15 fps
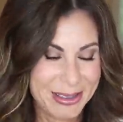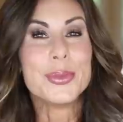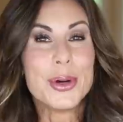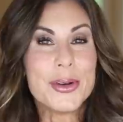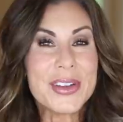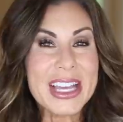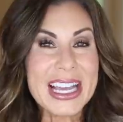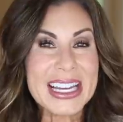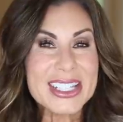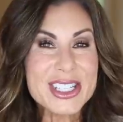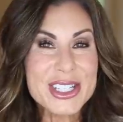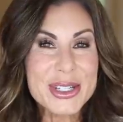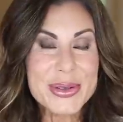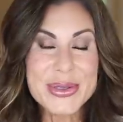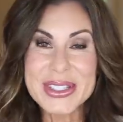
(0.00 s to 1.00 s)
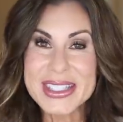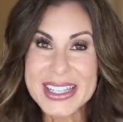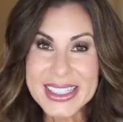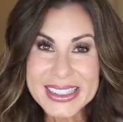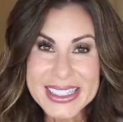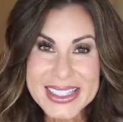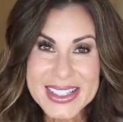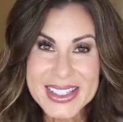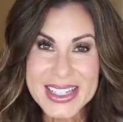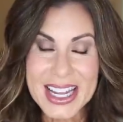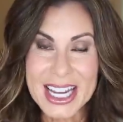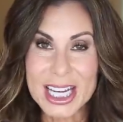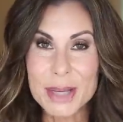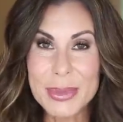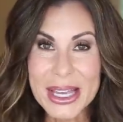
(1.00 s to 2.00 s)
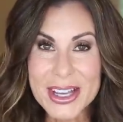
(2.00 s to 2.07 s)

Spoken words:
Moving on to sunless tanning,